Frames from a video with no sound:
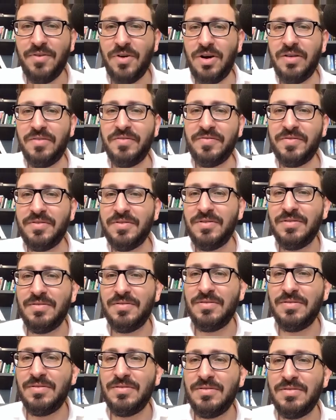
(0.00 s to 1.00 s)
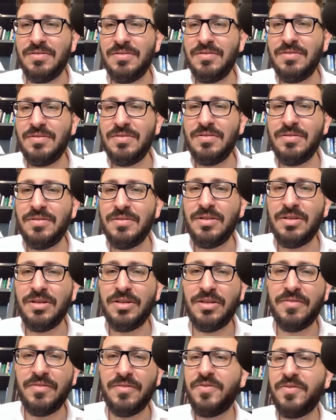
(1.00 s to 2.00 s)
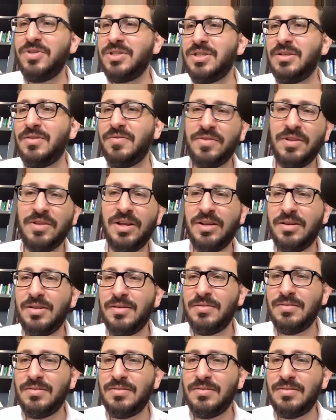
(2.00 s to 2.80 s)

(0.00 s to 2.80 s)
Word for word: off the first flood?